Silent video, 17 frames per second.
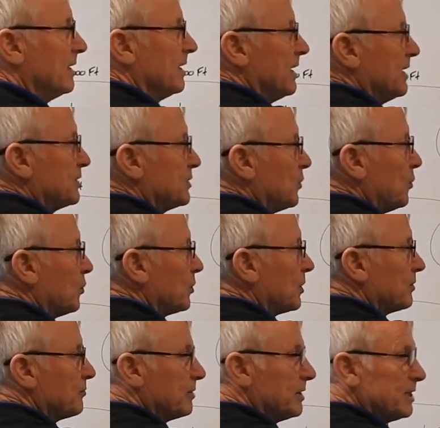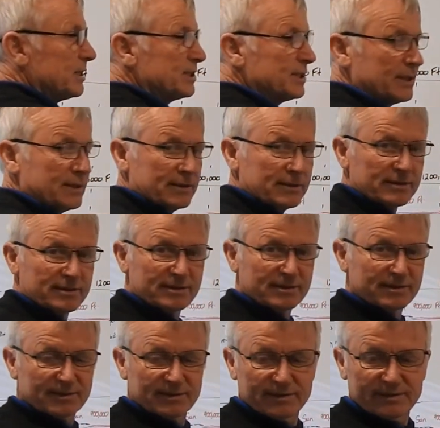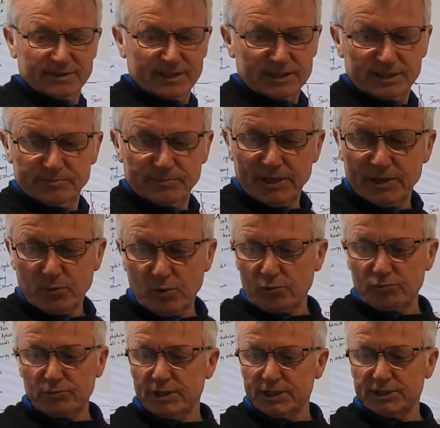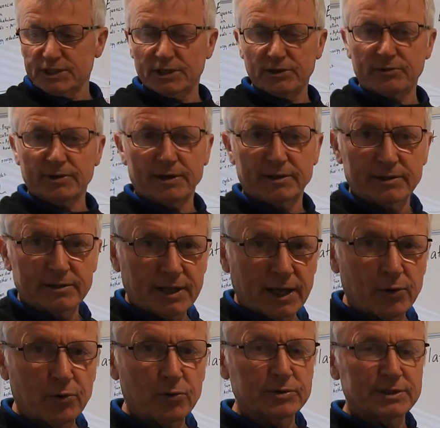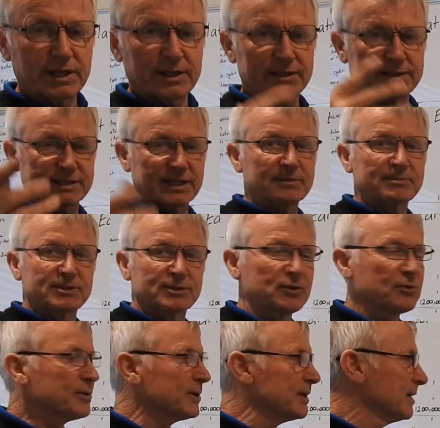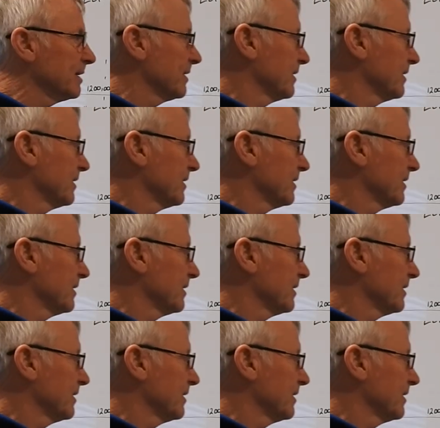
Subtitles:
It's all in religion. Doesn't matter what religion you're in. They all tell the same story.